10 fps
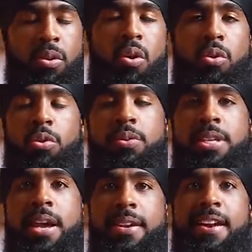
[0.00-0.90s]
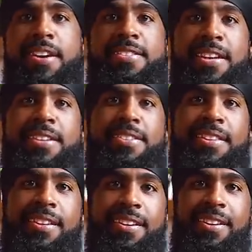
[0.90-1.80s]
although it's kind of nice that it's
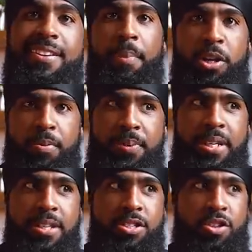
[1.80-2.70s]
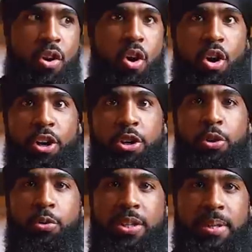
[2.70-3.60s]
in there. Butter beans are
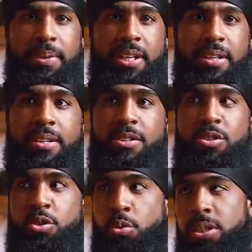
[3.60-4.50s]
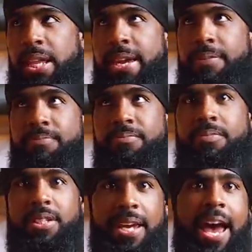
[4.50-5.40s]
creamy, sort of like
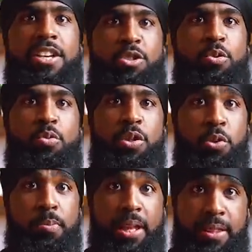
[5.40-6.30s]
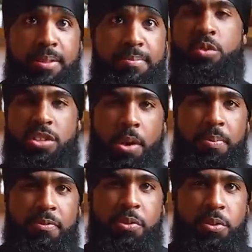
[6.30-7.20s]
cashews when you blend them, which
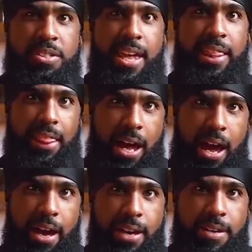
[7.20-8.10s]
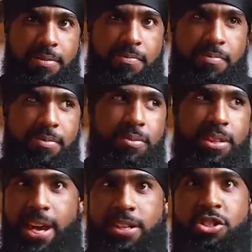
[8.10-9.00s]
help influence that lie
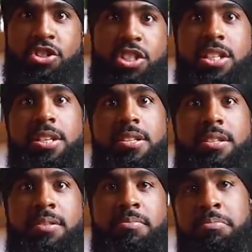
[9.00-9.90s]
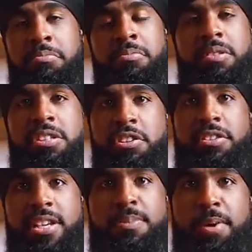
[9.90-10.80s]
that it's cheese to your
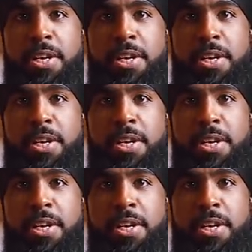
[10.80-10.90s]
taste